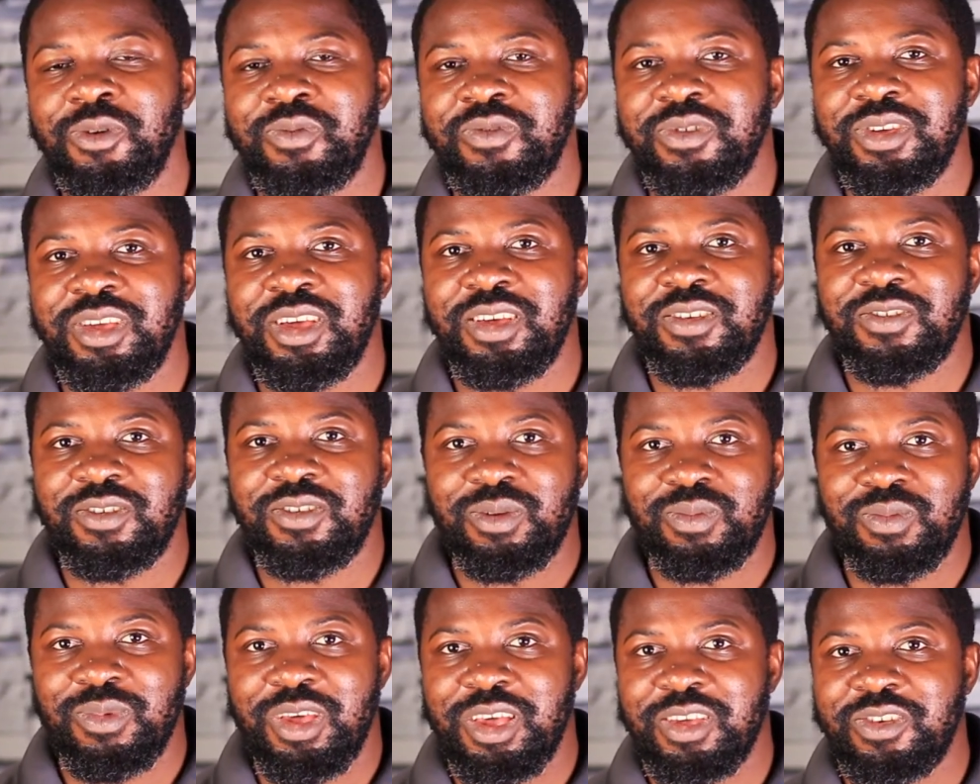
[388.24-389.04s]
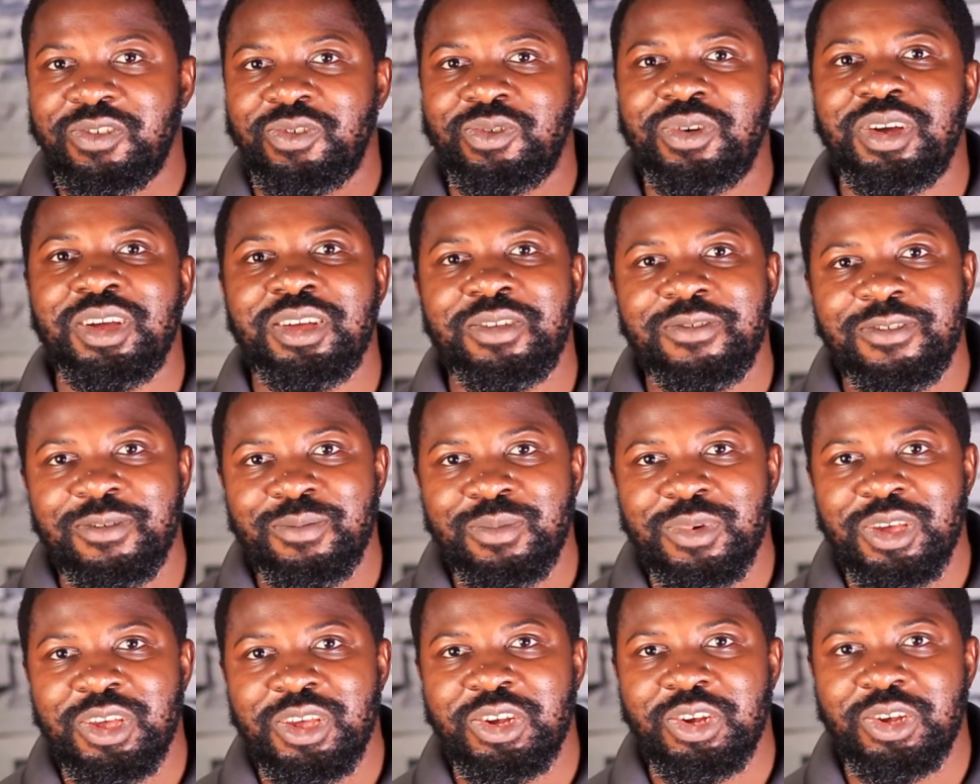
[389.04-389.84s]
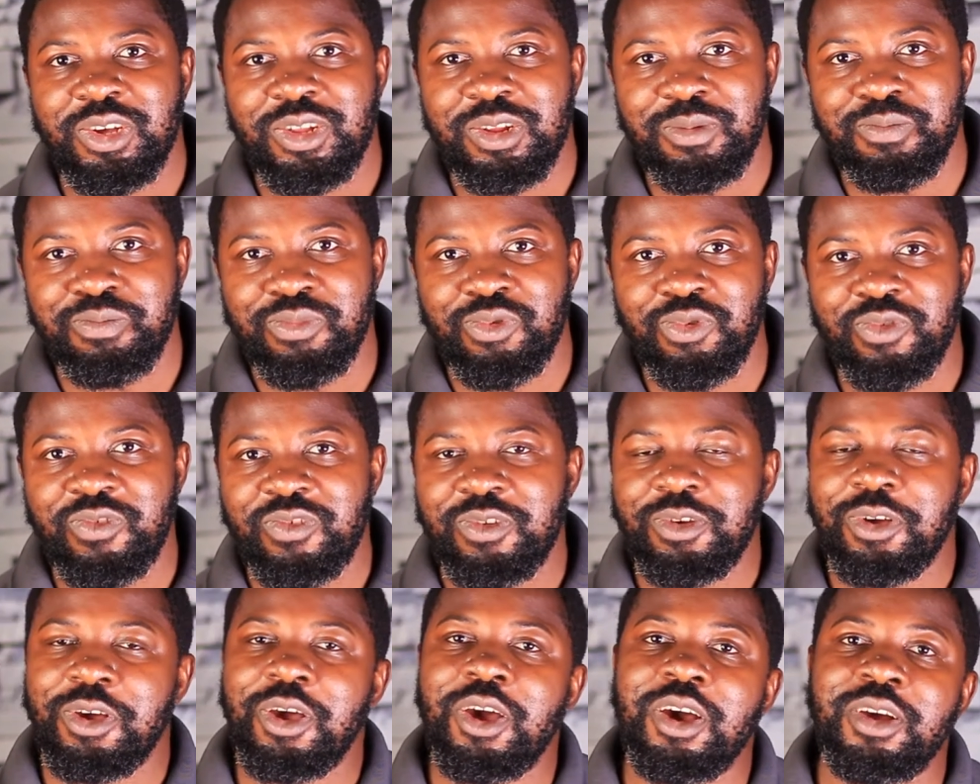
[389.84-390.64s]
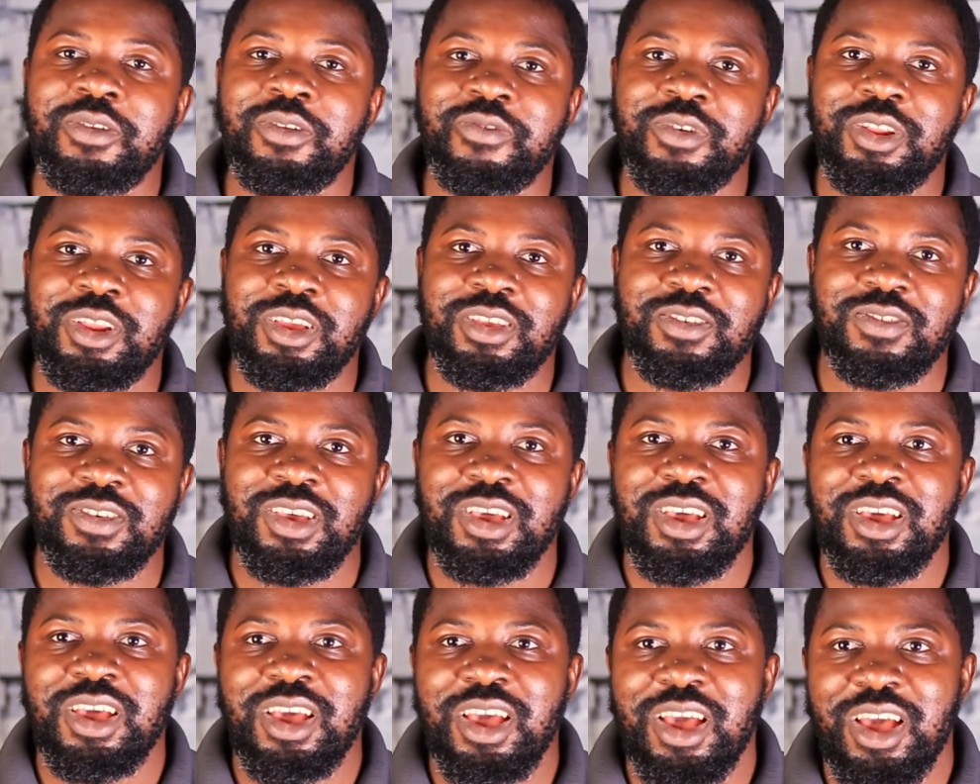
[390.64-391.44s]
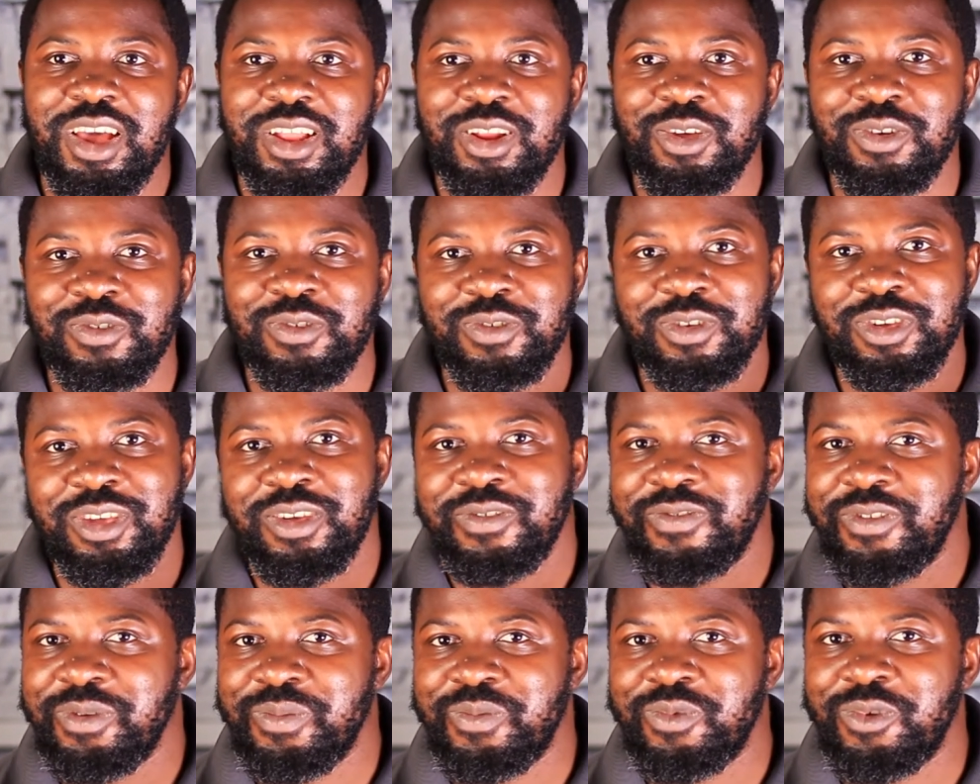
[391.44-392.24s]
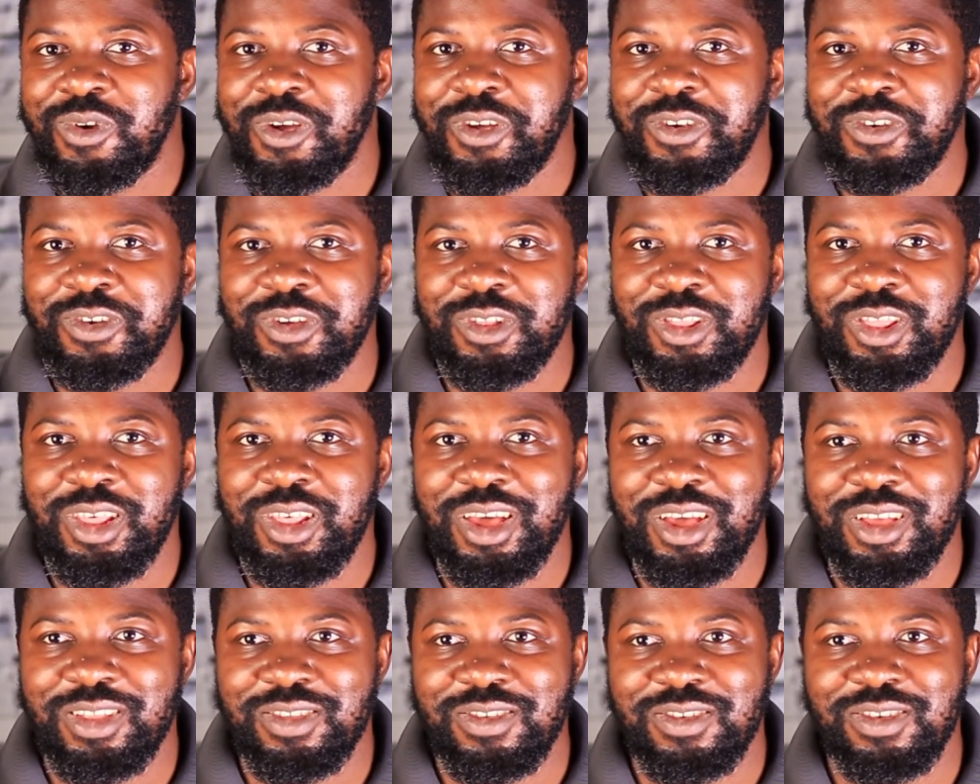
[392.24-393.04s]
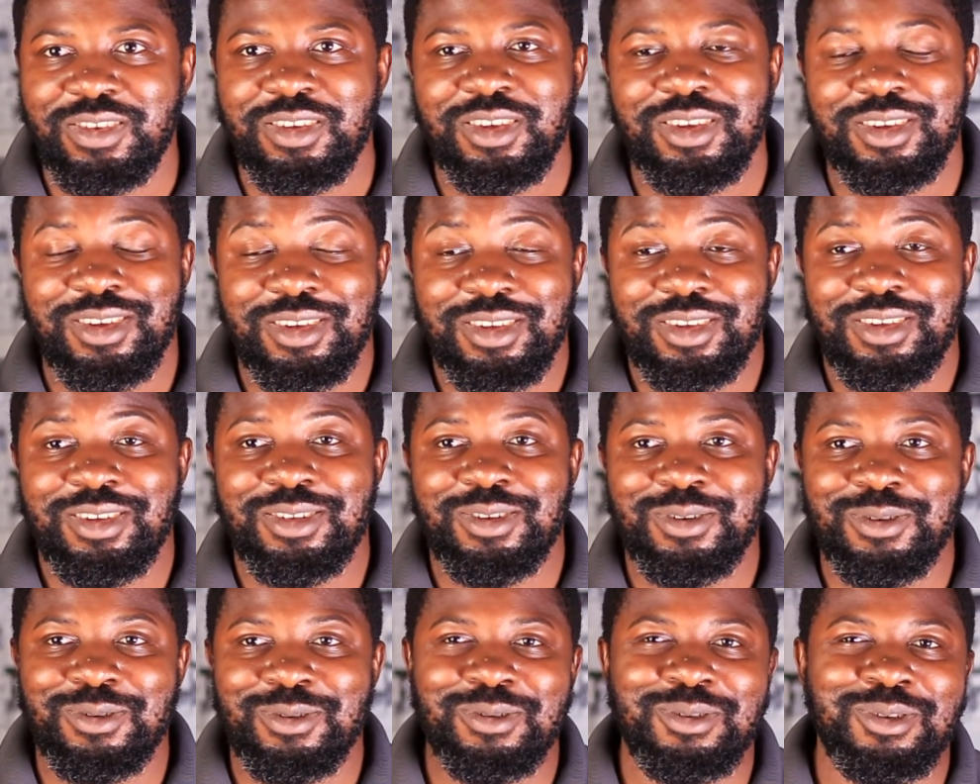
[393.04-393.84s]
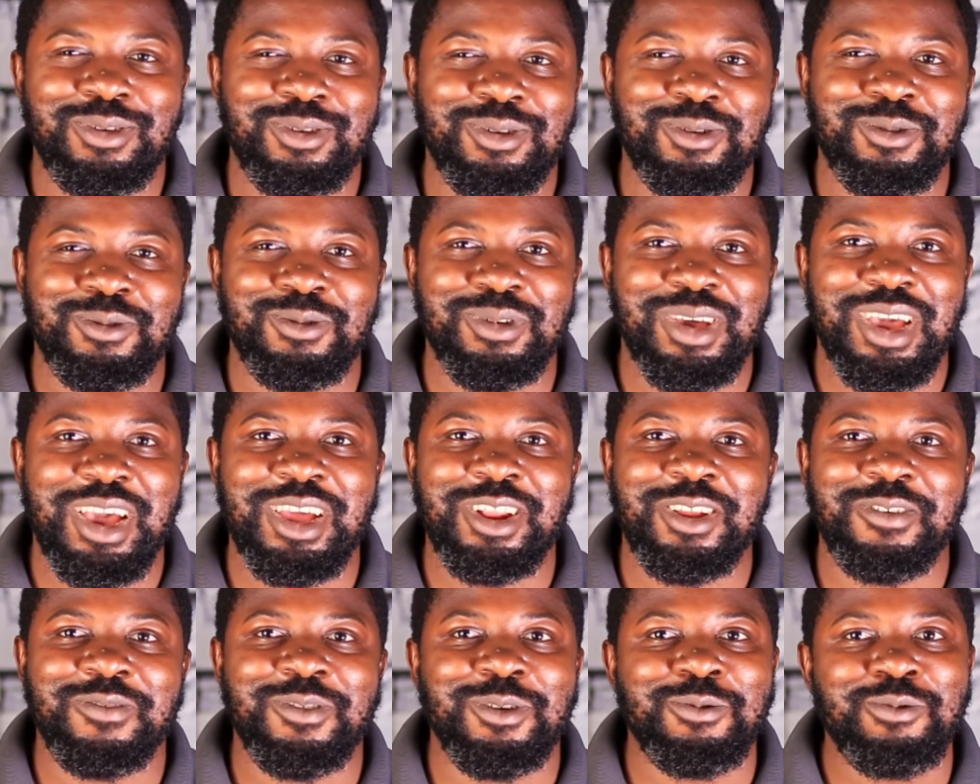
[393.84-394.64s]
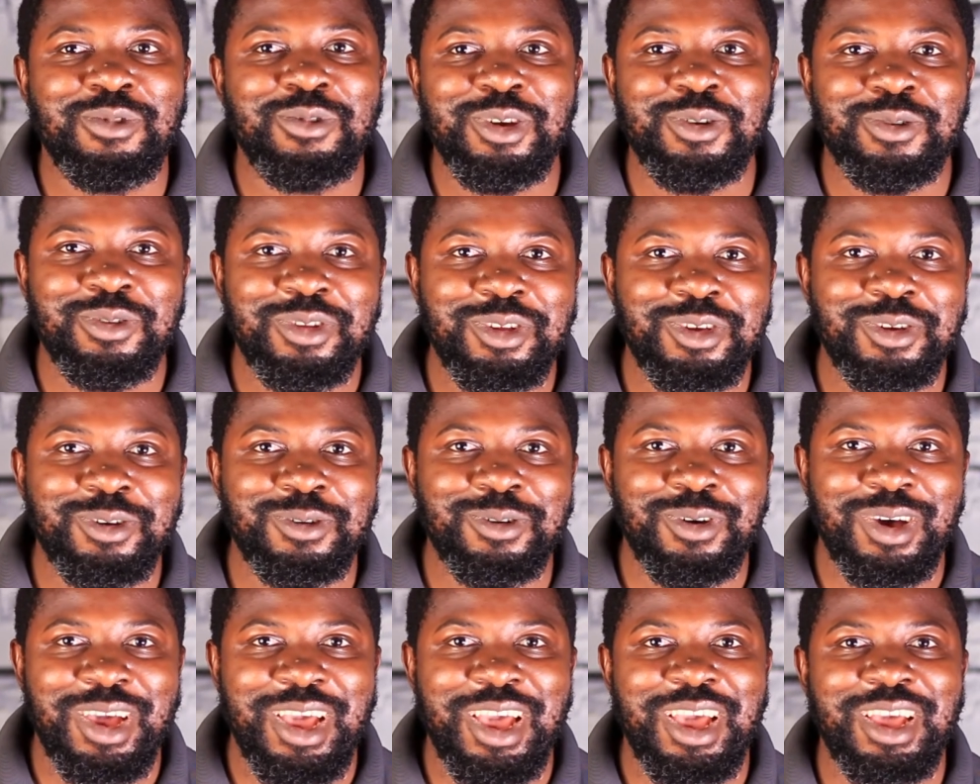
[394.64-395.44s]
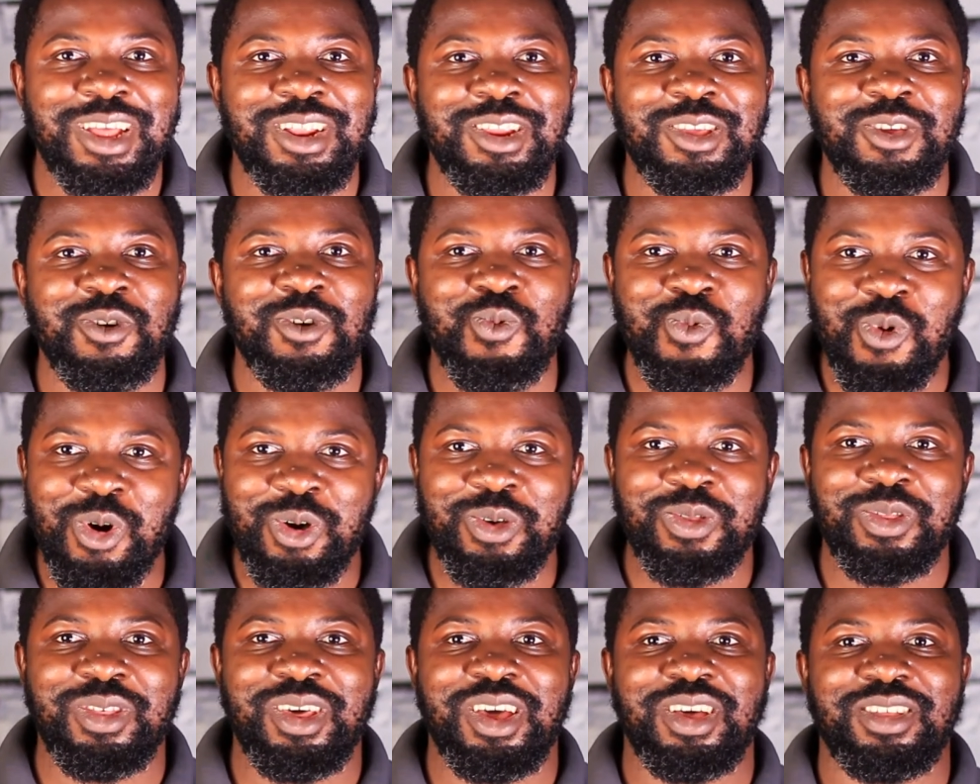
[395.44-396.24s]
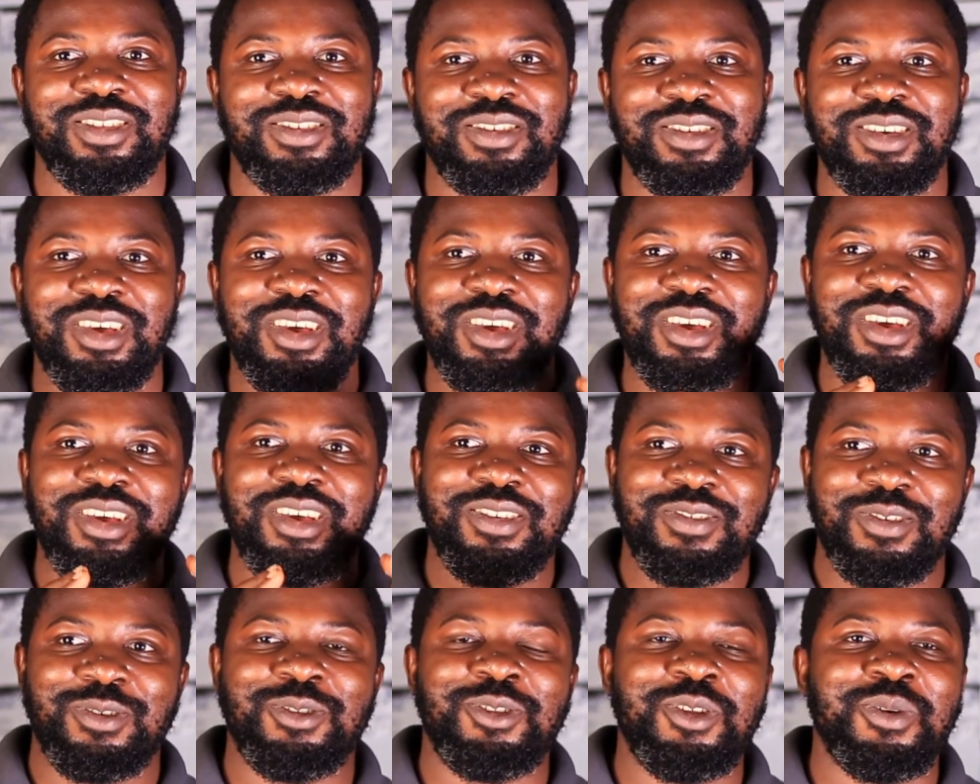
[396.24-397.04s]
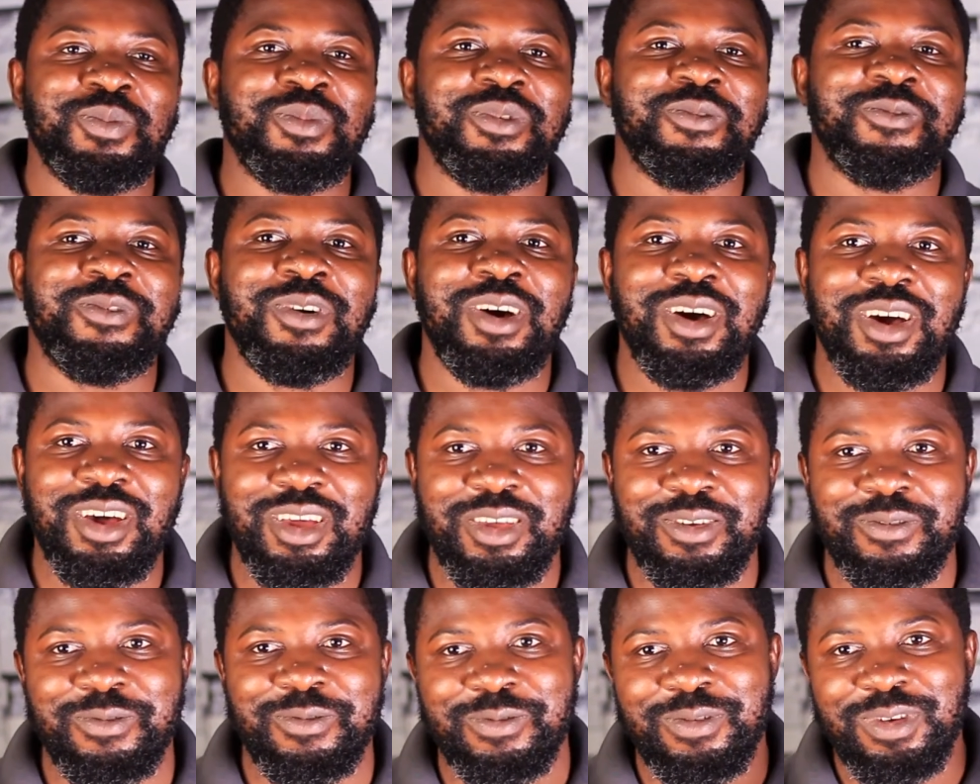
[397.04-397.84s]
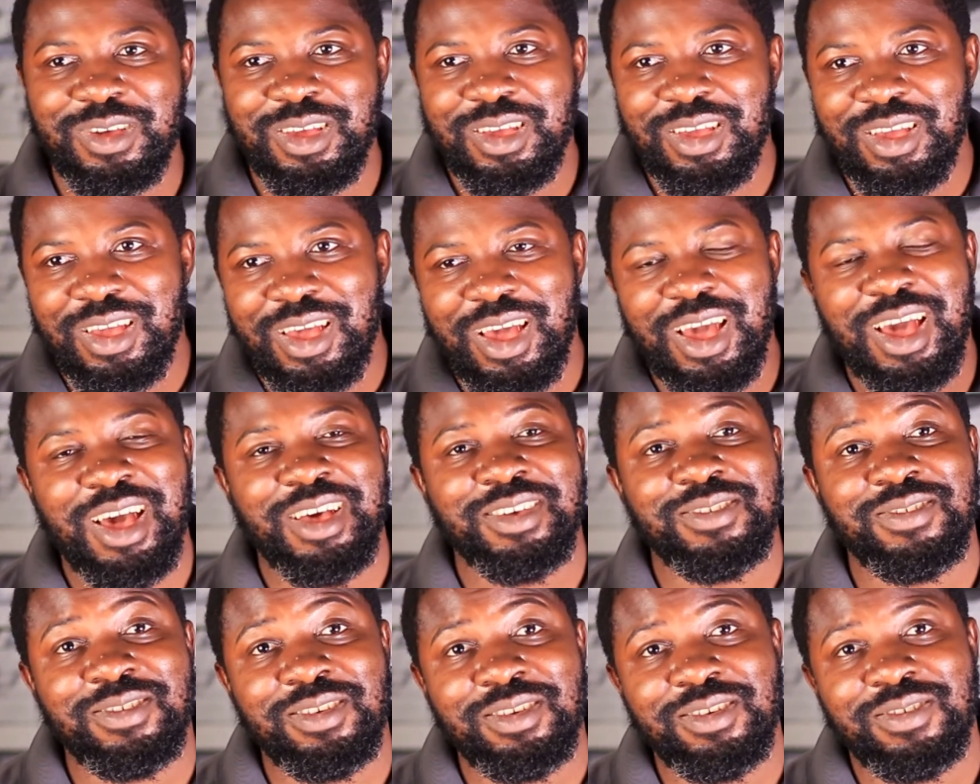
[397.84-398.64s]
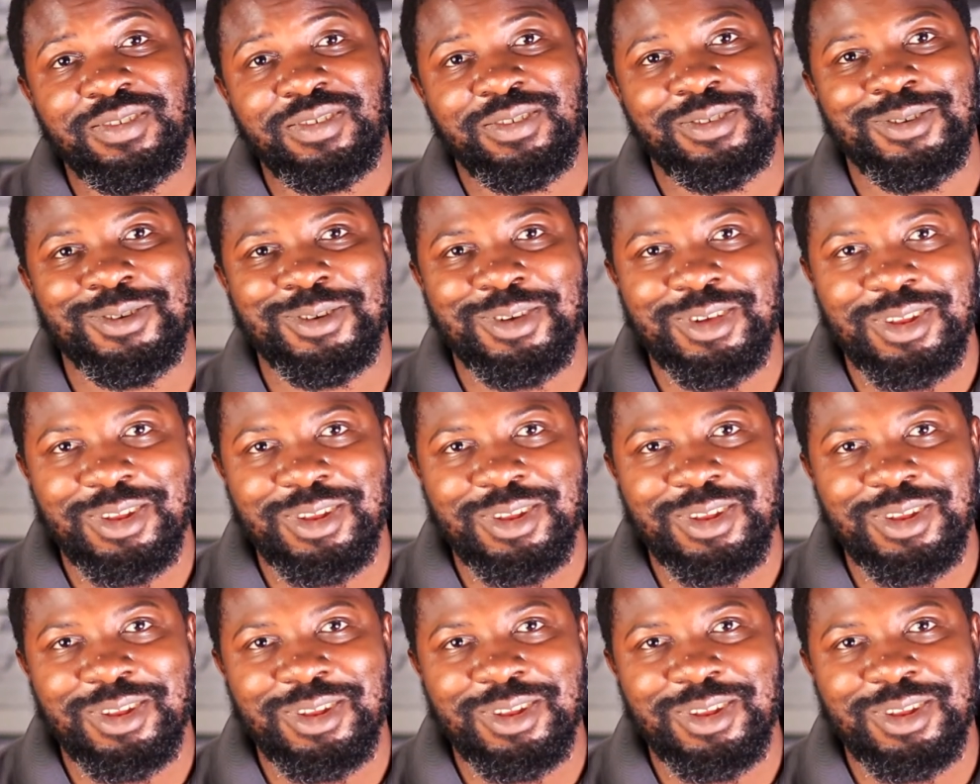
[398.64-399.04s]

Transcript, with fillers: helps you get some extra information, boosts your confidence, and also gives the impression that you know you're kind of the real deal and you want that. So, number five, assist the